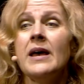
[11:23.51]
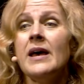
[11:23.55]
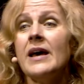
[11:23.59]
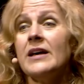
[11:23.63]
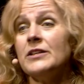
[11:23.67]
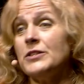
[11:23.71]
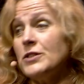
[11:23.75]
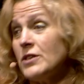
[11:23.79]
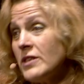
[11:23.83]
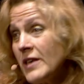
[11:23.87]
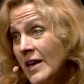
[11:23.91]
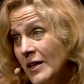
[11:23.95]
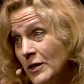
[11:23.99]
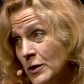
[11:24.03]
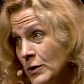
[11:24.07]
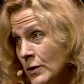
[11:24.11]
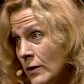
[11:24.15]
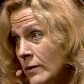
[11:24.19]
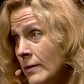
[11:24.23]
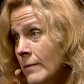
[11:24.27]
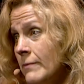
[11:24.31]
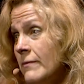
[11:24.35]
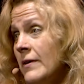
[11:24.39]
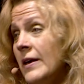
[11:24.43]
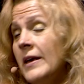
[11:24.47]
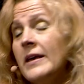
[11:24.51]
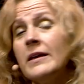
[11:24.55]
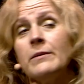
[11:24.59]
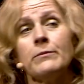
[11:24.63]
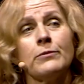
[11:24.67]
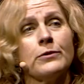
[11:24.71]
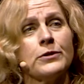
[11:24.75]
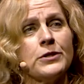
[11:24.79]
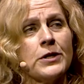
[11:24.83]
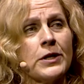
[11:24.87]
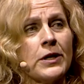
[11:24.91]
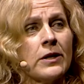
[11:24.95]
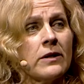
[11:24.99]
and to thank ZonMw in
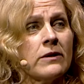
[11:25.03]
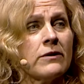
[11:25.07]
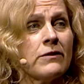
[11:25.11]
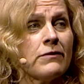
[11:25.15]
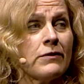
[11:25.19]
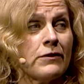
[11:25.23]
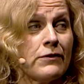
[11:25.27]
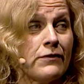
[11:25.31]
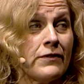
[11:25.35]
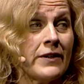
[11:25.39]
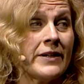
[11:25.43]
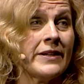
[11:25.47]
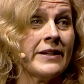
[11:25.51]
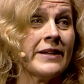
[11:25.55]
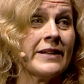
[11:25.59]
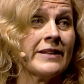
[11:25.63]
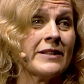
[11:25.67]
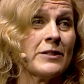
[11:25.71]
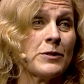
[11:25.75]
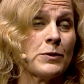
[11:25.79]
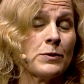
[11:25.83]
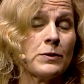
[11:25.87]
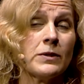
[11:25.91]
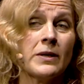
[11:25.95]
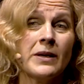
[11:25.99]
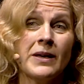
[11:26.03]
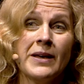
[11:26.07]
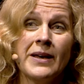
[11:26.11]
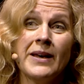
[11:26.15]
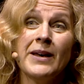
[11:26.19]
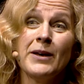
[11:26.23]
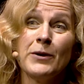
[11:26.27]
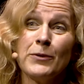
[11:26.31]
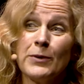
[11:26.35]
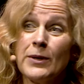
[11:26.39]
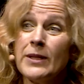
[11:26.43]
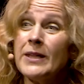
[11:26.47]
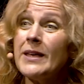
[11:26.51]
particular for funding this
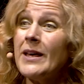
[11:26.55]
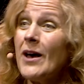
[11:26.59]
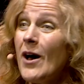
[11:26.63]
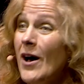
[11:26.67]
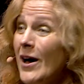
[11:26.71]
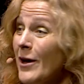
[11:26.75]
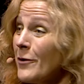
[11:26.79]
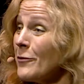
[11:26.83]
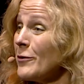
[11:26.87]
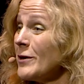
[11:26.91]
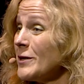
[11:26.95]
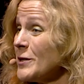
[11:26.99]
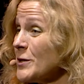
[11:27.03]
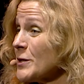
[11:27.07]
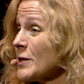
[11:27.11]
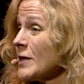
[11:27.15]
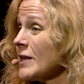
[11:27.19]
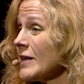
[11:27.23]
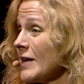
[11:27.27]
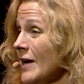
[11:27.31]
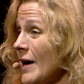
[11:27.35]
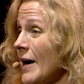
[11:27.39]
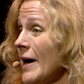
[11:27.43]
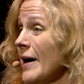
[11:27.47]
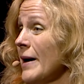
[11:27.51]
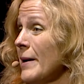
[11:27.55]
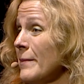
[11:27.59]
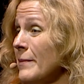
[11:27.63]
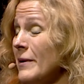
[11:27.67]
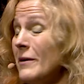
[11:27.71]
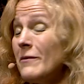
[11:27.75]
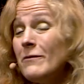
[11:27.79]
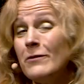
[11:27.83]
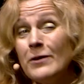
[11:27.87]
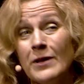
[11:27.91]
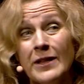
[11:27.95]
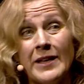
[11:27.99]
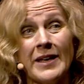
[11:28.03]
really high risk uh,
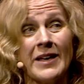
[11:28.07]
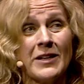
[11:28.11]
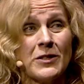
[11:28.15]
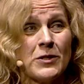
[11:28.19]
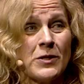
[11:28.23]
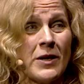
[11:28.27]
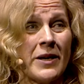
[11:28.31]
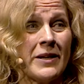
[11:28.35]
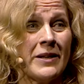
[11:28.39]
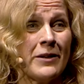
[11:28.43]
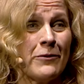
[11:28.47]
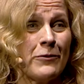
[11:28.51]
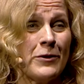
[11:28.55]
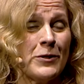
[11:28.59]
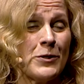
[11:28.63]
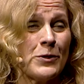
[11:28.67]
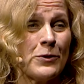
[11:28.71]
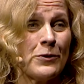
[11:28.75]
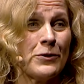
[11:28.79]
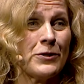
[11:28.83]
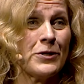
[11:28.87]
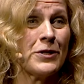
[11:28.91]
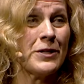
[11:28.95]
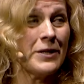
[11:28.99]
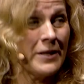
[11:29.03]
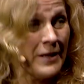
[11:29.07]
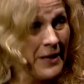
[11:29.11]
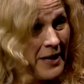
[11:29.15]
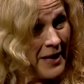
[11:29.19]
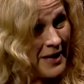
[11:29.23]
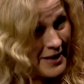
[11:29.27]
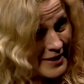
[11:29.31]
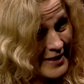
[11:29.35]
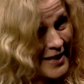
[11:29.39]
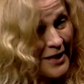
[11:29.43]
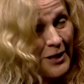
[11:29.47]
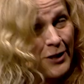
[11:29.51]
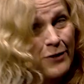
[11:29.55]
but really exciting research.
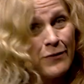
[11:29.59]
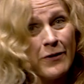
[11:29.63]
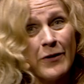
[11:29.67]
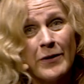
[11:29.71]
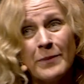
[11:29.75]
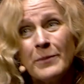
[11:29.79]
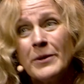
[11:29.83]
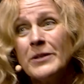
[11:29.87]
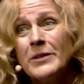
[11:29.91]
Thank you very